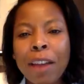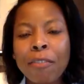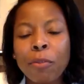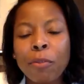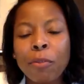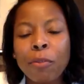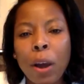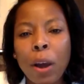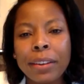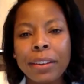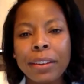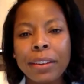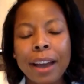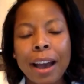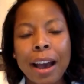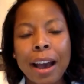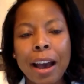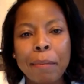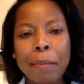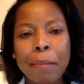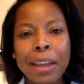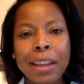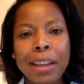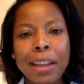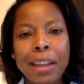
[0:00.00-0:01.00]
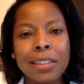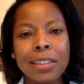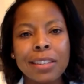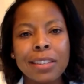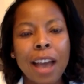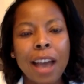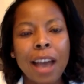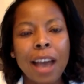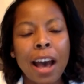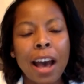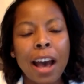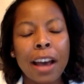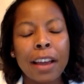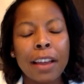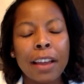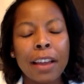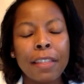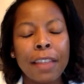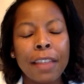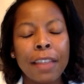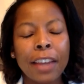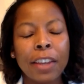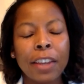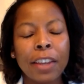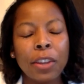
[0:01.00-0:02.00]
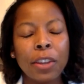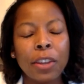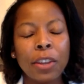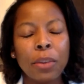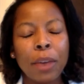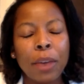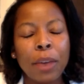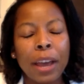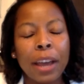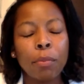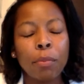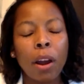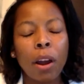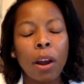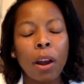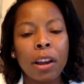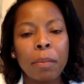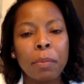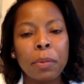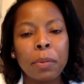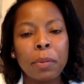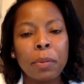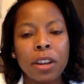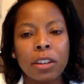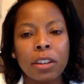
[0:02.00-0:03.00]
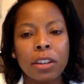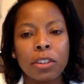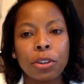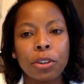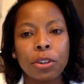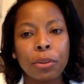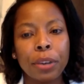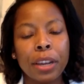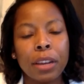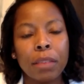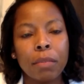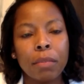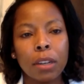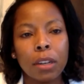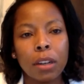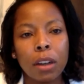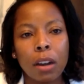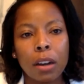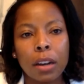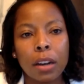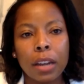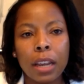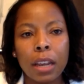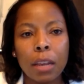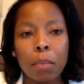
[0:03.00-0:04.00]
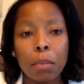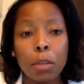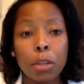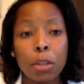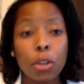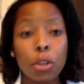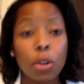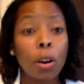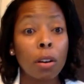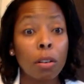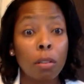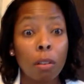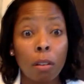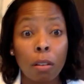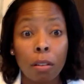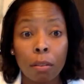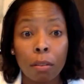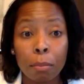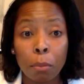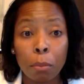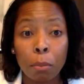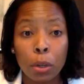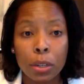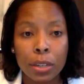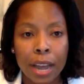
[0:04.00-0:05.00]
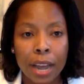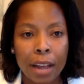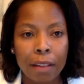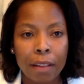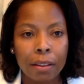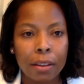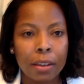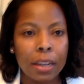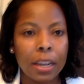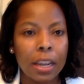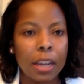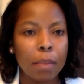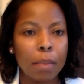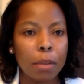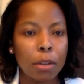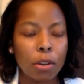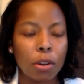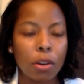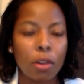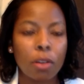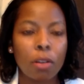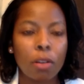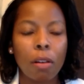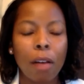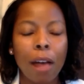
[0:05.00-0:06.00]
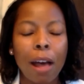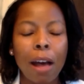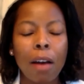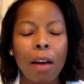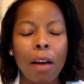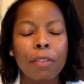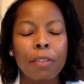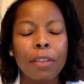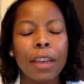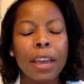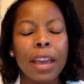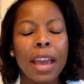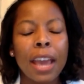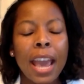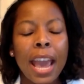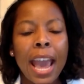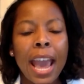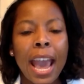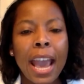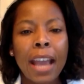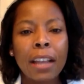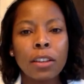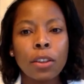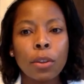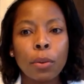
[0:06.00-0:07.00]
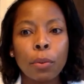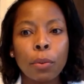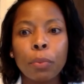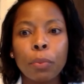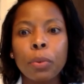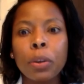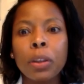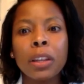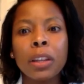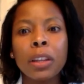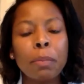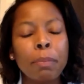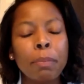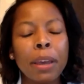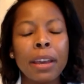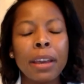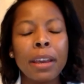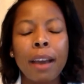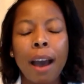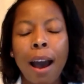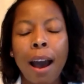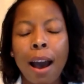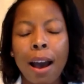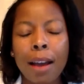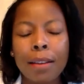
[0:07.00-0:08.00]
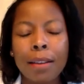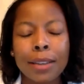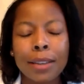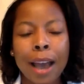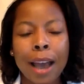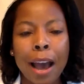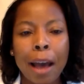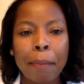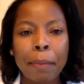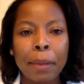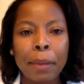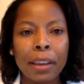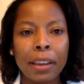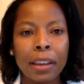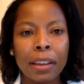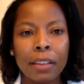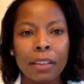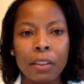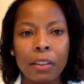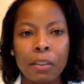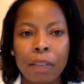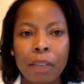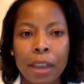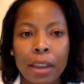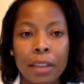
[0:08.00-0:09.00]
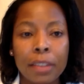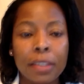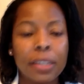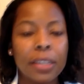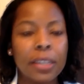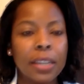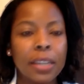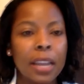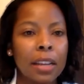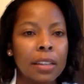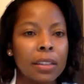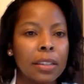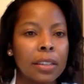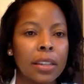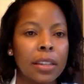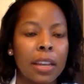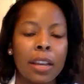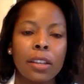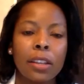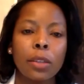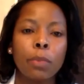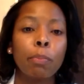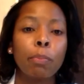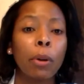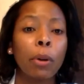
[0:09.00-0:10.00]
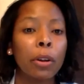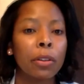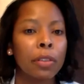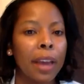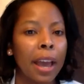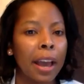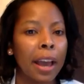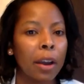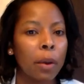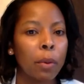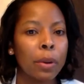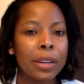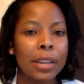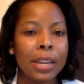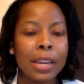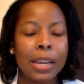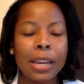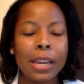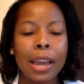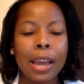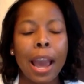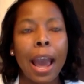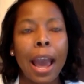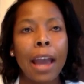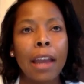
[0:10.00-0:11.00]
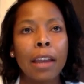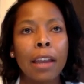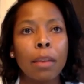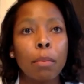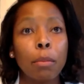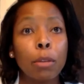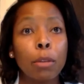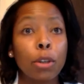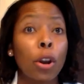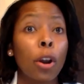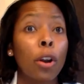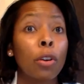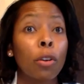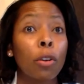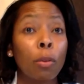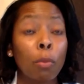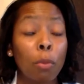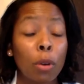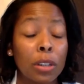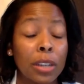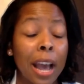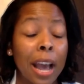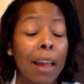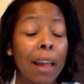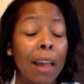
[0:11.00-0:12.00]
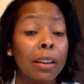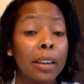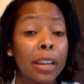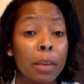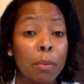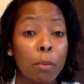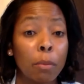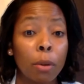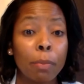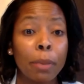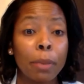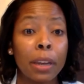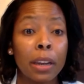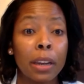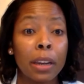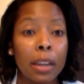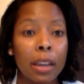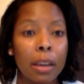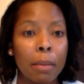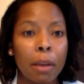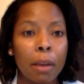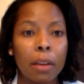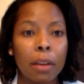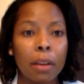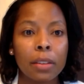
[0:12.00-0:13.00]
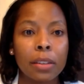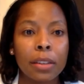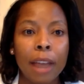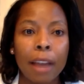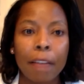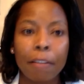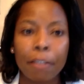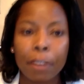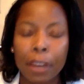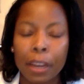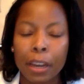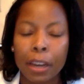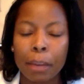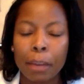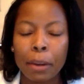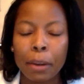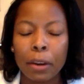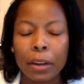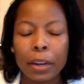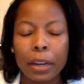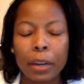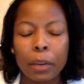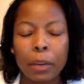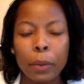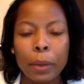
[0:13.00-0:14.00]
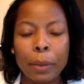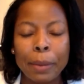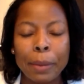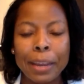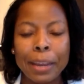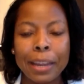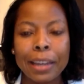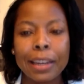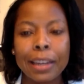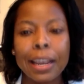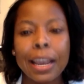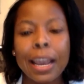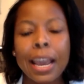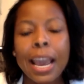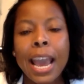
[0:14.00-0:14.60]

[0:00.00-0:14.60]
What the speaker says: have one comment that you had brought up, Dr. Green, regarding maternal mortality and maternal health. And the really big hot topic in the United States is birth equity and maternal mortality and morbidity amongst African American women.